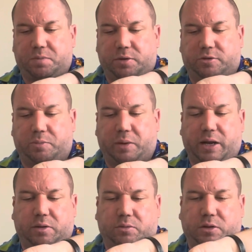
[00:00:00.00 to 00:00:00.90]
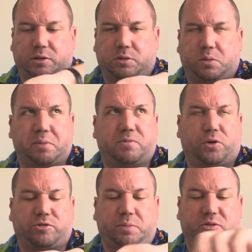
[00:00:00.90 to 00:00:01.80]
This will be down there, will be
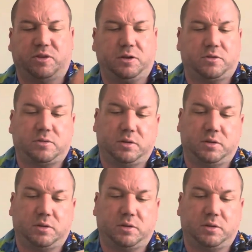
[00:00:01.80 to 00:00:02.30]
40%.